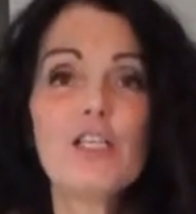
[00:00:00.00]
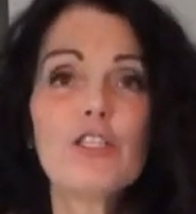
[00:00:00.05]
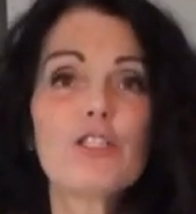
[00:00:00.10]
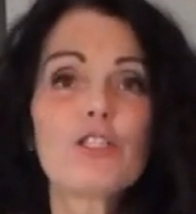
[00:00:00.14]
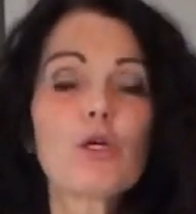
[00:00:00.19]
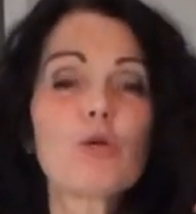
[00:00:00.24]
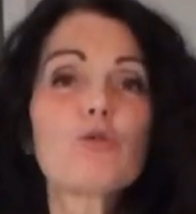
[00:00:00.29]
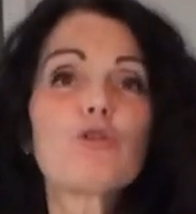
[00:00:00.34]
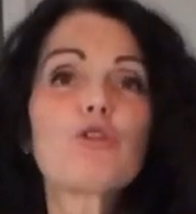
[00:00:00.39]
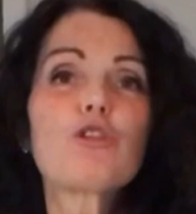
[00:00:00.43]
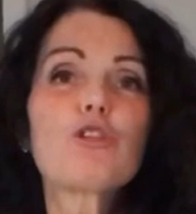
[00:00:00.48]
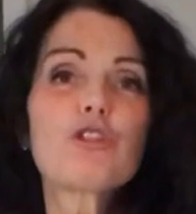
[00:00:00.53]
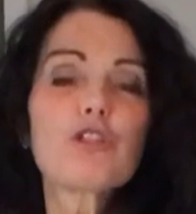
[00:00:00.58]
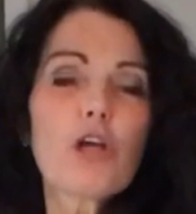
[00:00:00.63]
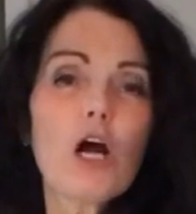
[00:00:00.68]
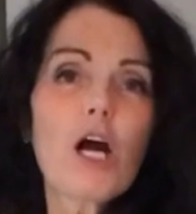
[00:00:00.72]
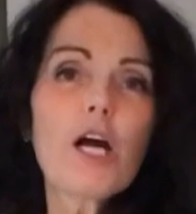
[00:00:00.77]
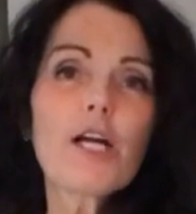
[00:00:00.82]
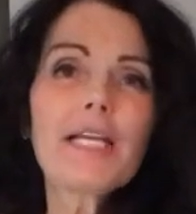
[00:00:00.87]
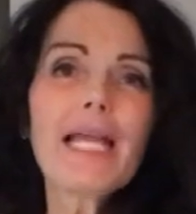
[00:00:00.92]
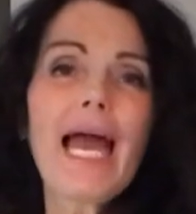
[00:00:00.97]
So
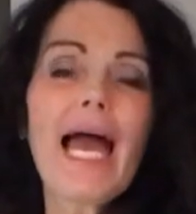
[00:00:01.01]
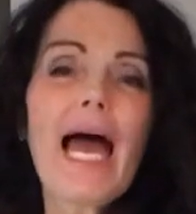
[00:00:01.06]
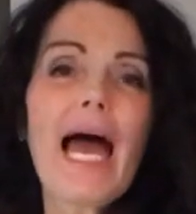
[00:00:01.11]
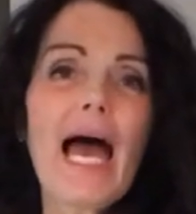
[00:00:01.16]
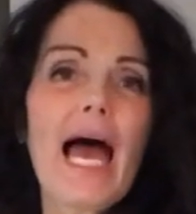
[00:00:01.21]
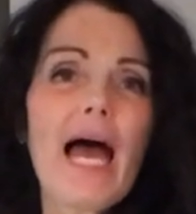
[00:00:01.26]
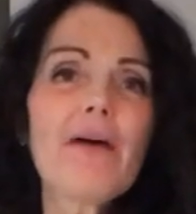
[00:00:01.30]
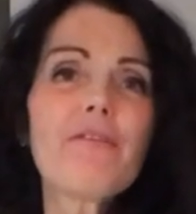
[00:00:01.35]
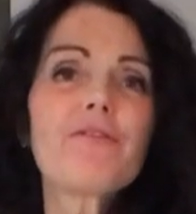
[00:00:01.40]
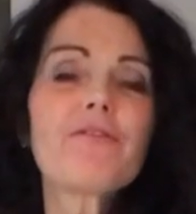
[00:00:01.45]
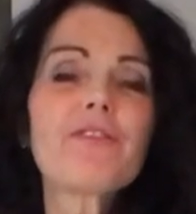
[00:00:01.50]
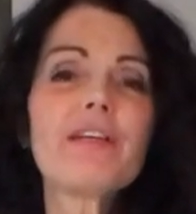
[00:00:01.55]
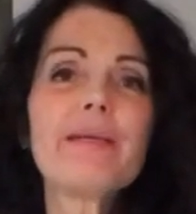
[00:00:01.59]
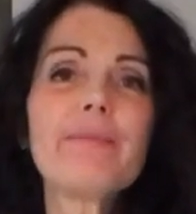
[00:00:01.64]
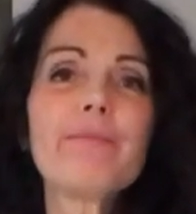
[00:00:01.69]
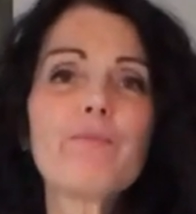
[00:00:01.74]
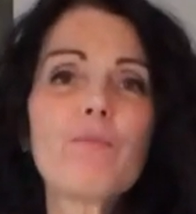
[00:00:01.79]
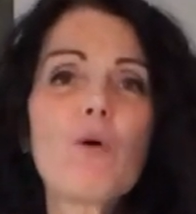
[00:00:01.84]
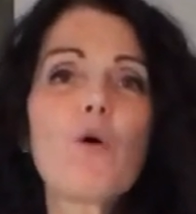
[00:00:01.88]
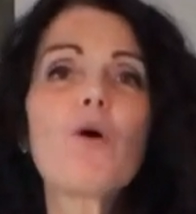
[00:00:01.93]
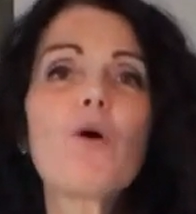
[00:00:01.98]
start every
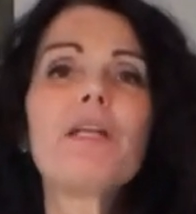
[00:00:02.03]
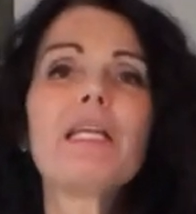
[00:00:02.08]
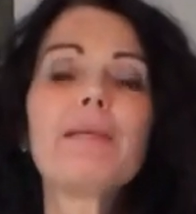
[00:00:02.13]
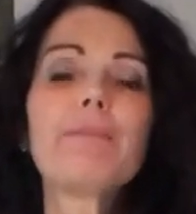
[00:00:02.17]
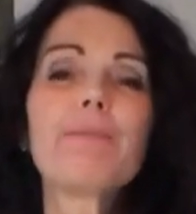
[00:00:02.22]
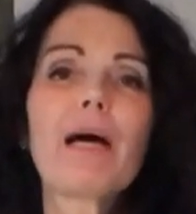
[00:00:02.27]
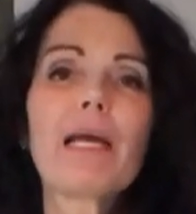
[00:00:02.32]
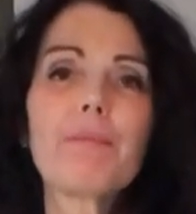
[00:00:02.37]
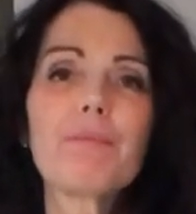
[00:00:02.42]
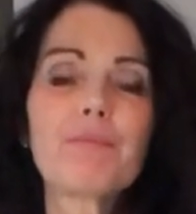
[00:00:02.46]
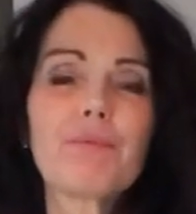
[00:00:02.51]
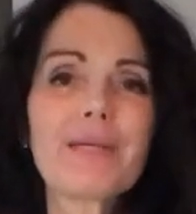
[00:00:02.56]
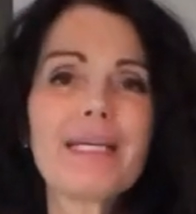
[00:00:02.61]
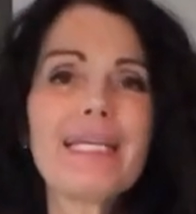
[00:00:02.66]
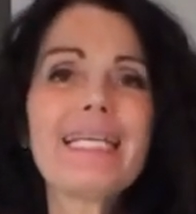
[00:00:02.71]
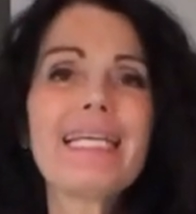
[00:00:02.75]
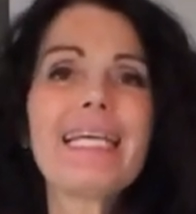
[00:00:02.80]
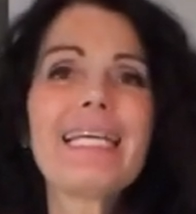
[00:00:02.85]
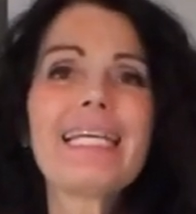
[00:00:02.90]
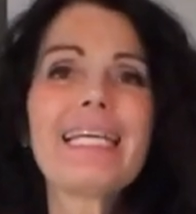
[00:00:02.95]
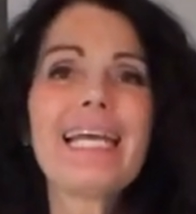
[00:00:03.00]
morning by
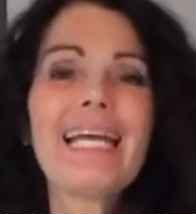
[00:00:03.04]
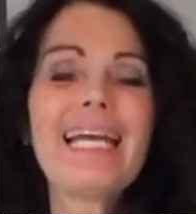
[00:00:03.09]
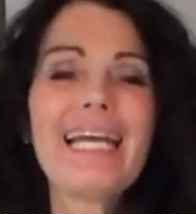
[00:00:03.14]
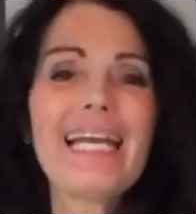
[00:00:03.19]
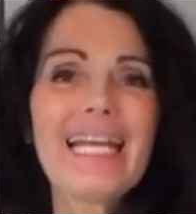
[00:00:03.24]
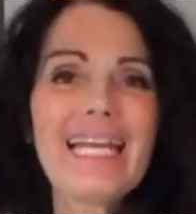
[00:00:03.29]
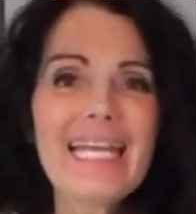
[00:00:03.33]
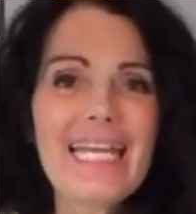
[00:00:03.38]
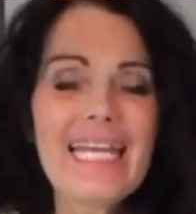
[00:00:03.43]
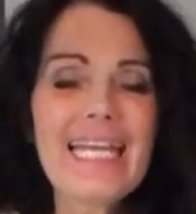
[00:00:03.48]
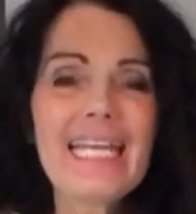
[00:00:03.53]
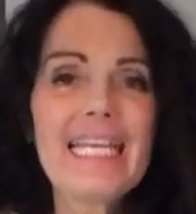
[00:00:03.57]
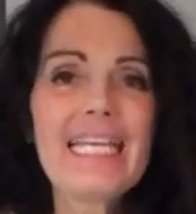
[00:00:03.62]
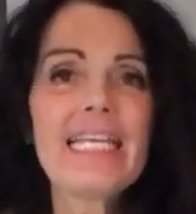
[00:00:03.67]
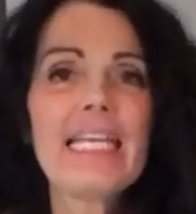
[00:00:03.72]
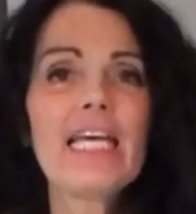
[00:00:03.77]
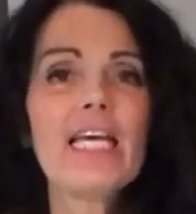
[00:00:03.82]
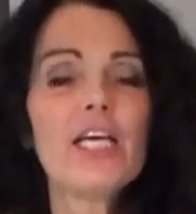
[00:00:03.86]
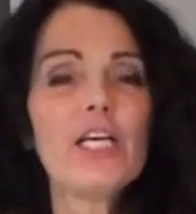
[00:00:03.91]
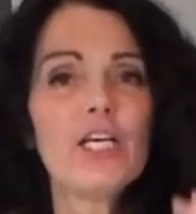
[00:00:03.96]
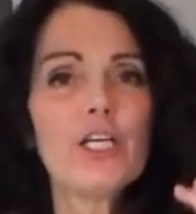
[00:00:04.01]
bringing
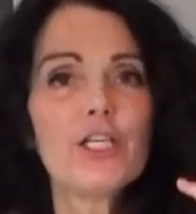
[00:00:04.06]
in